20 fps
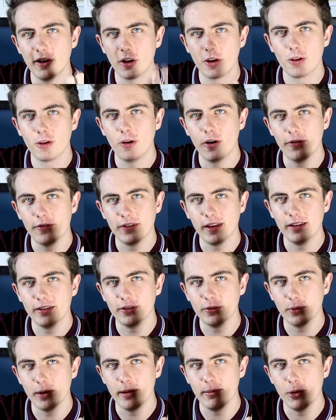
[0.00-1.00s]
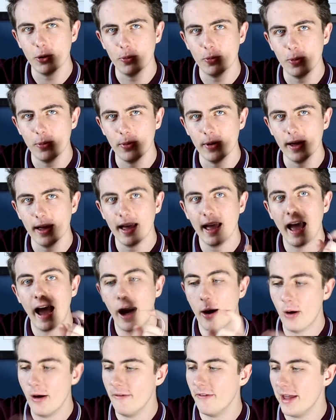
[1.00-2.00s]
on and off tends to wake me up a bit.
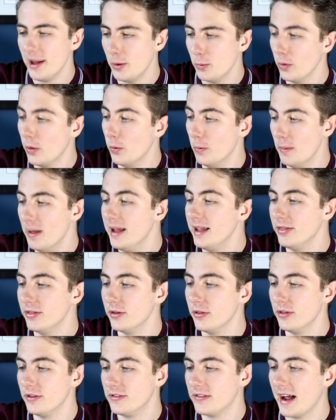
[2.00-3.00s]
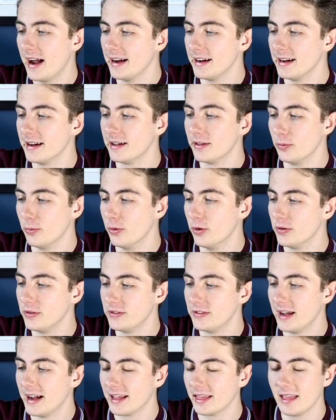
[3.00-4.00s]
However, it will mean that the water
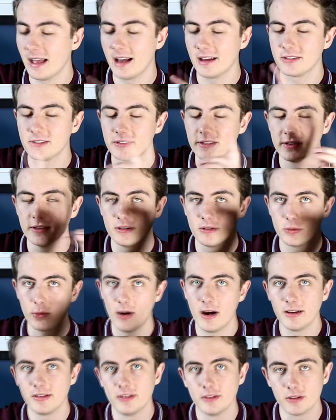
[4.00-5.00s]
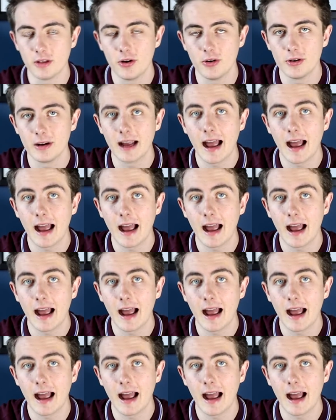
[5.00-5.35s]
tank lasts twice as long.